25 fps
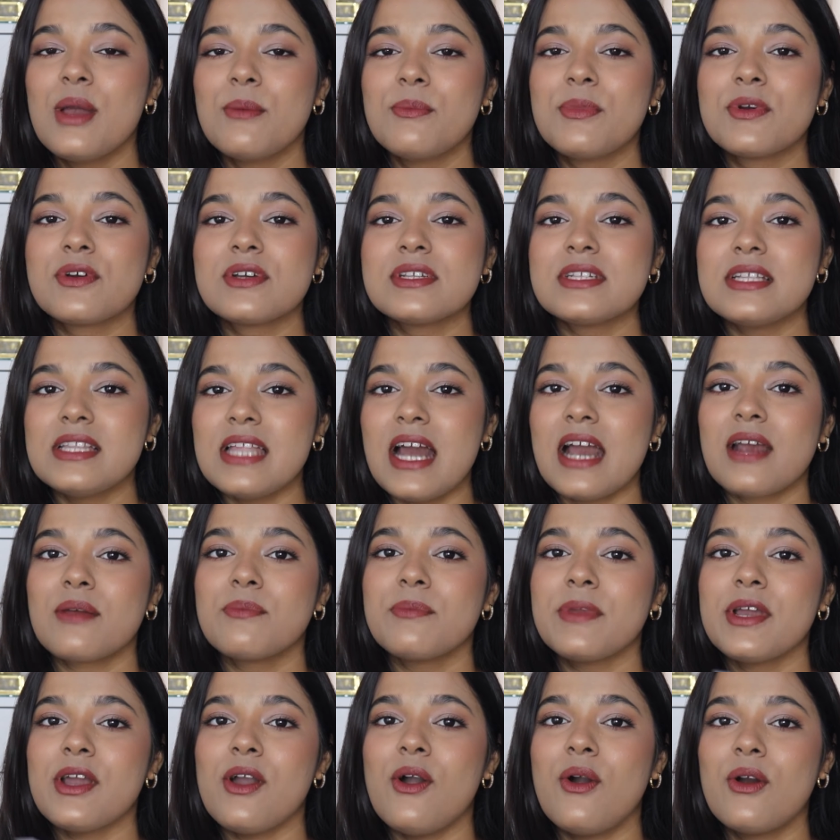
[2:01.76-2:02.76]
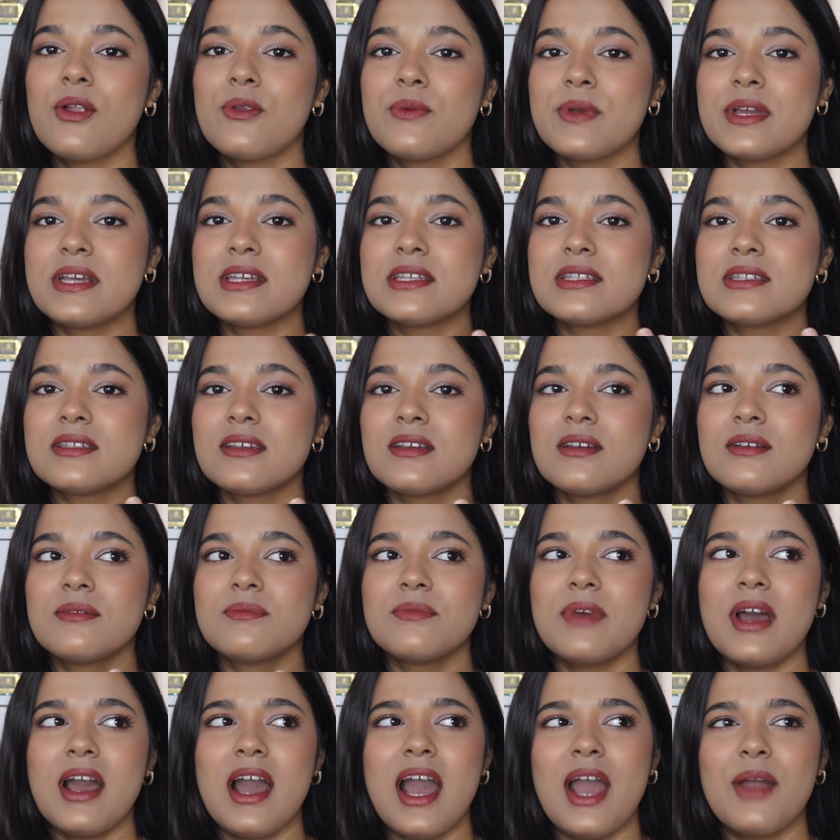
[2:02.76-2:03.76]
because Lakme always,
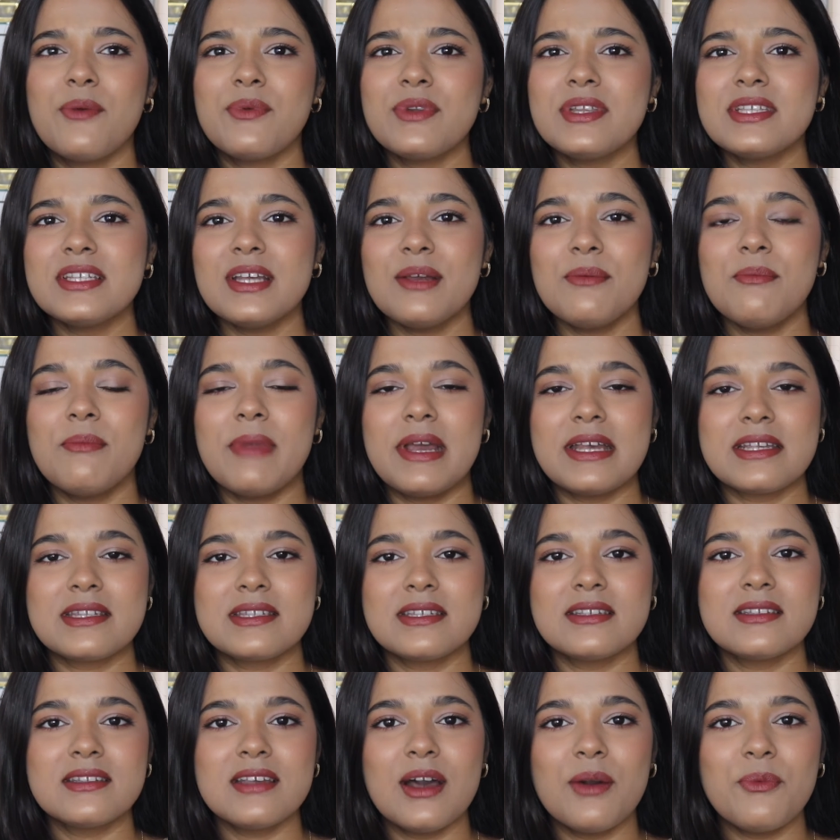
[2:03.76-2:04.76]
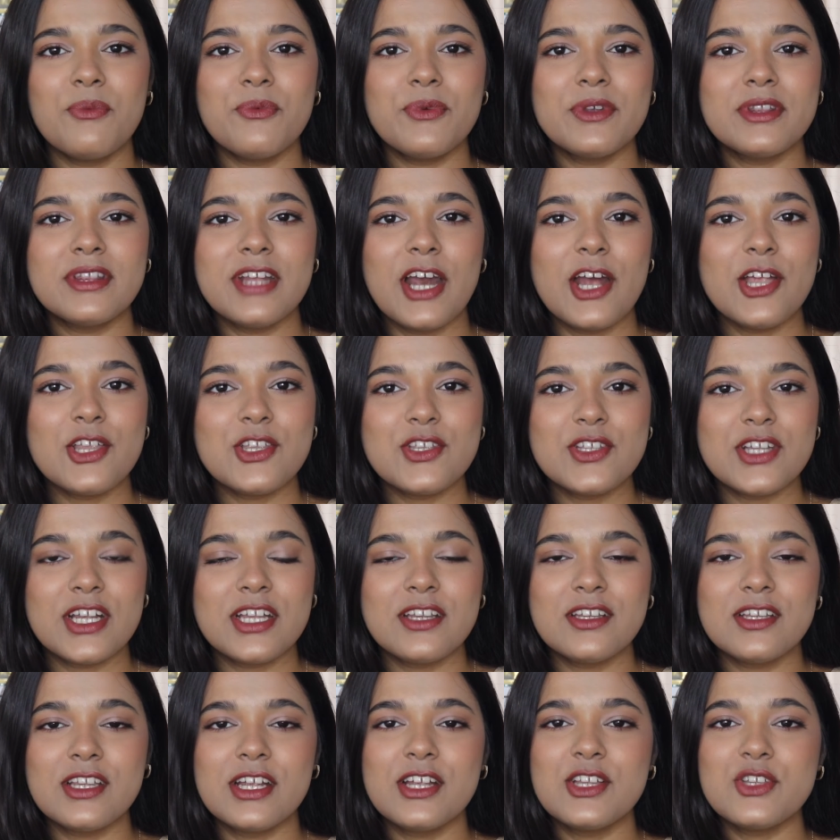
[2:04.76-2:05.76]
I would say, messes up with their
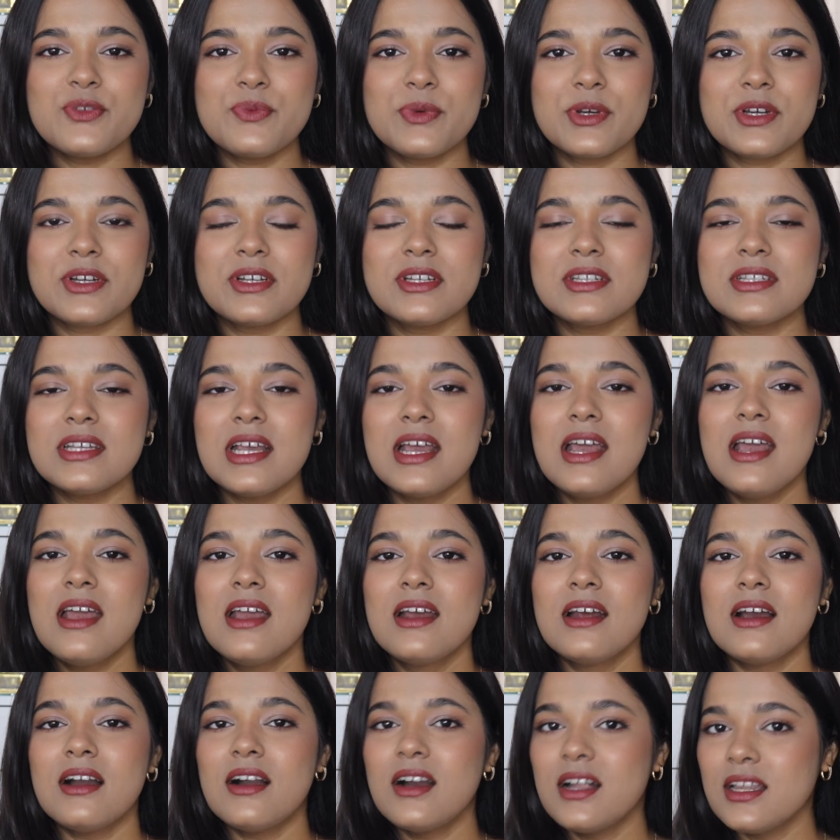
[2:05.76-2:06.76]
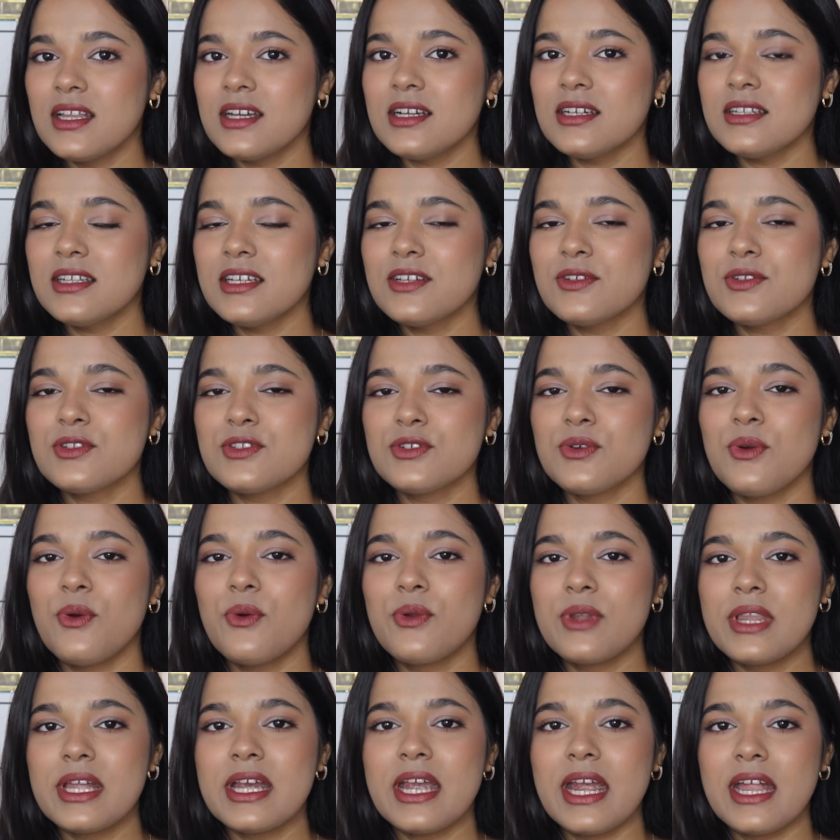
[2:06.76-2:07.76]
shade range, because earlier they used to
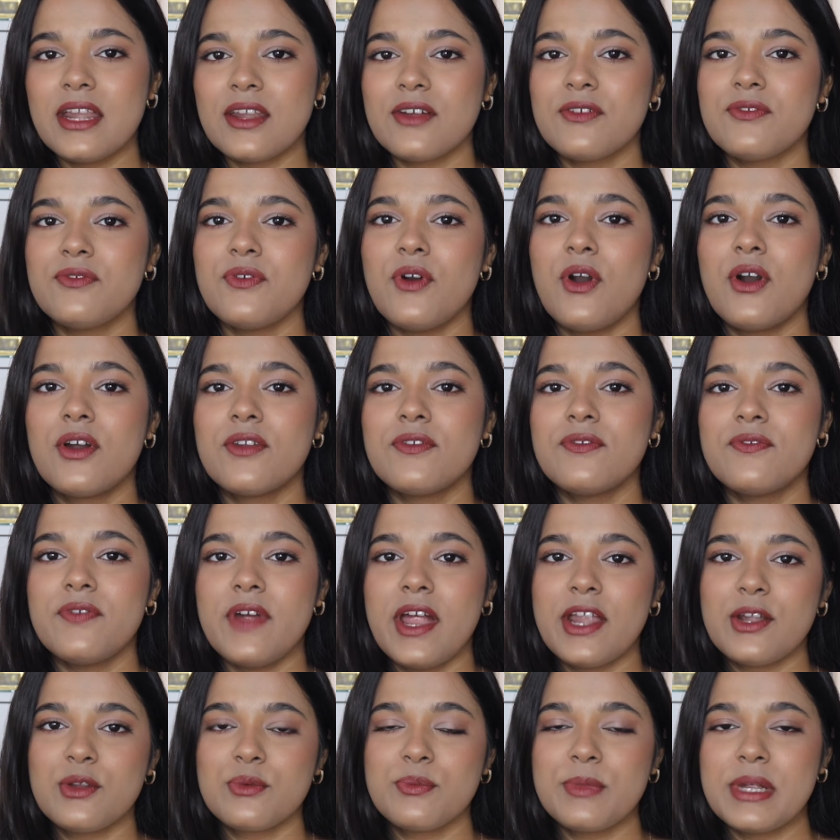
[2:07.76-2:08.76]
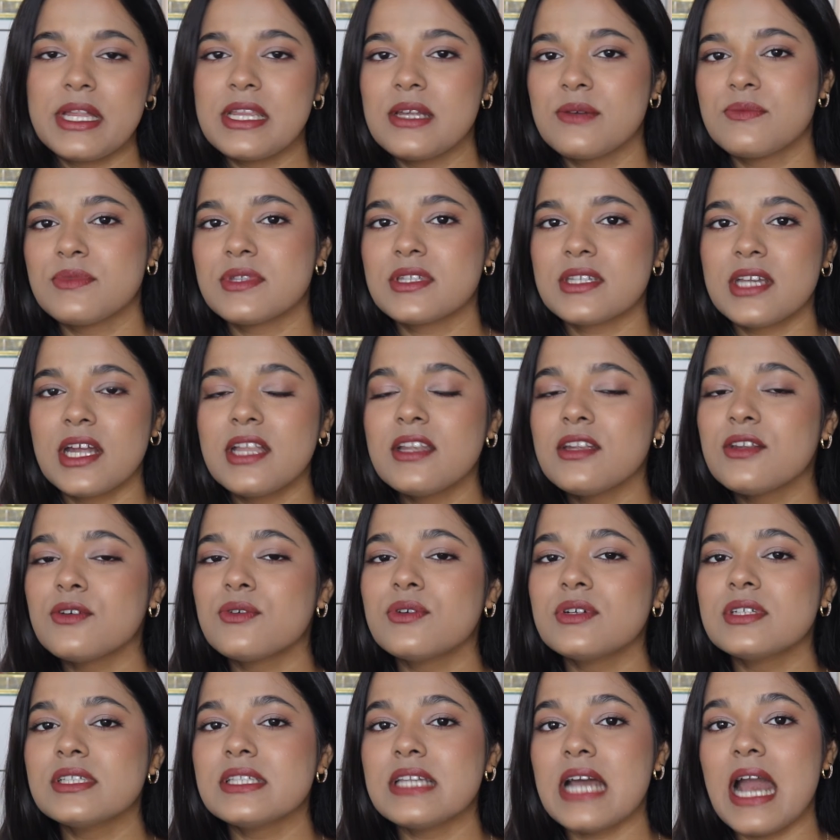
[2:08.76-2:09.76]
only cater for fair to medium skin
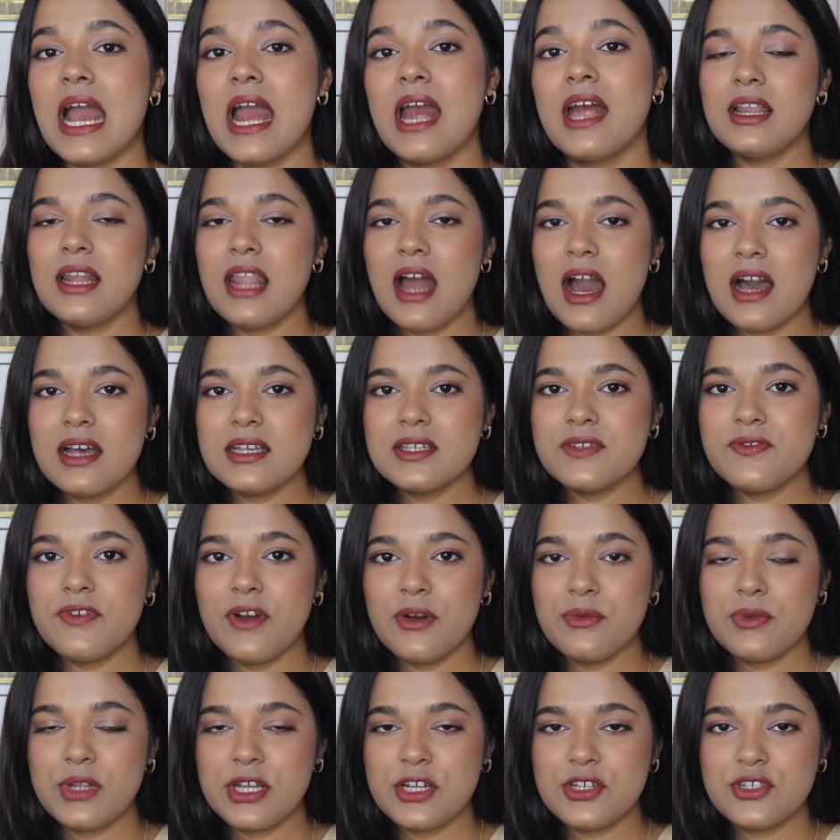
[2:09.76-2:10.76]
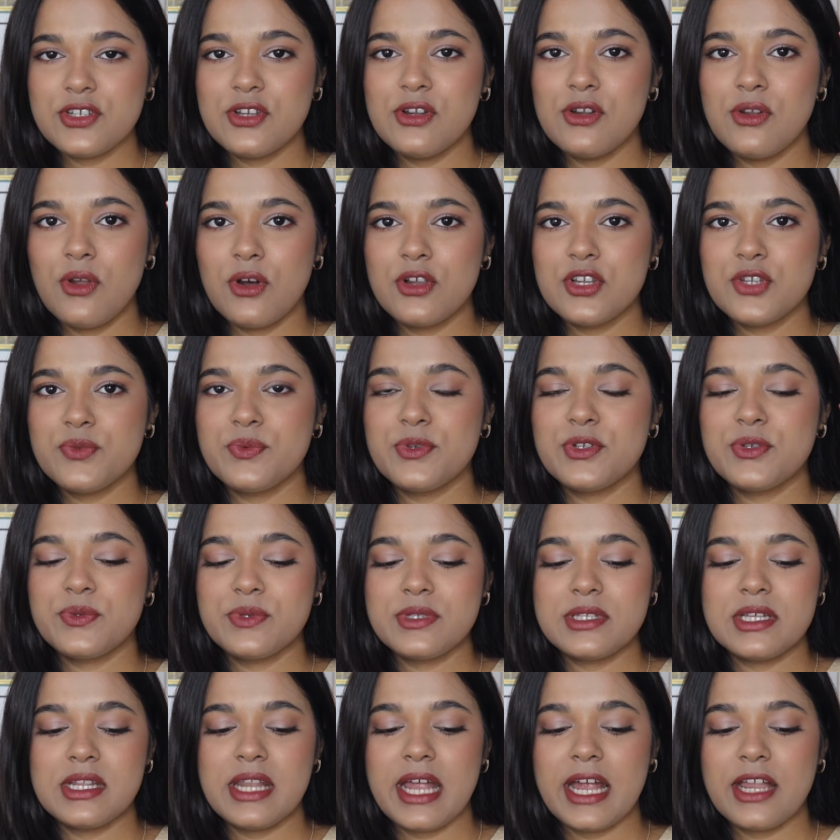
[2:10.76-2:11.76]
tones, and the last foundation launch, which
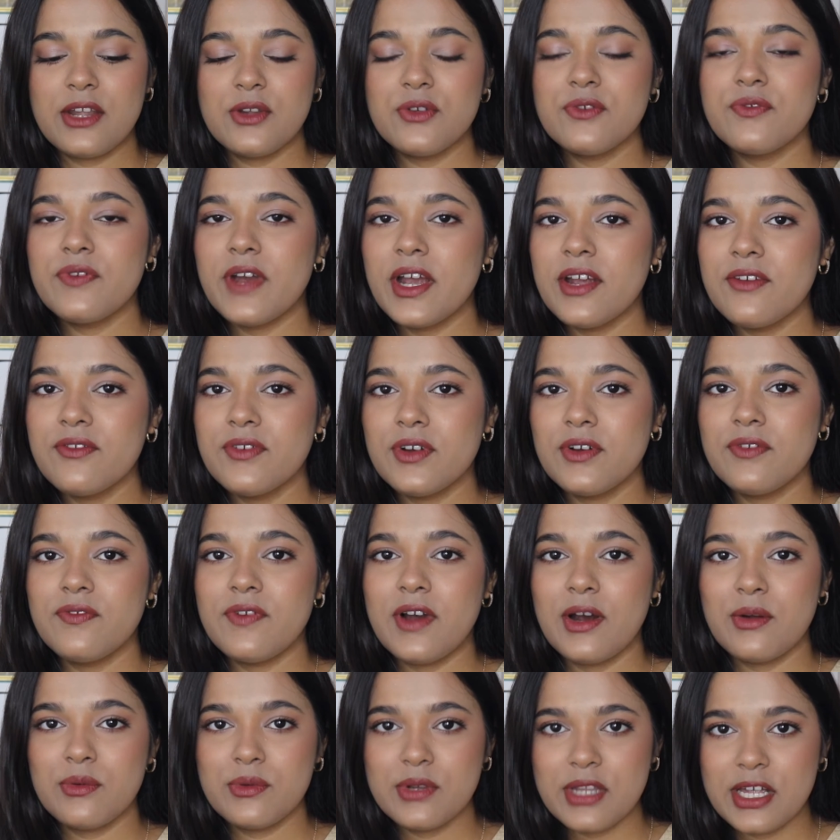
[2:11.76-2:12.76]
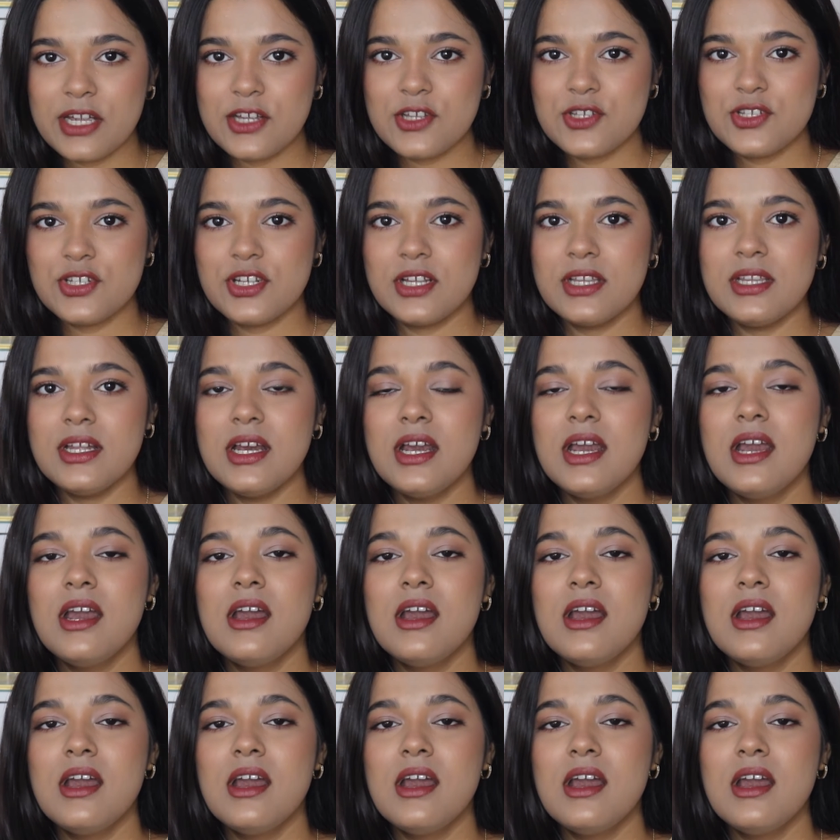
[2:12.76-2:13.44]
was the 925 foundation,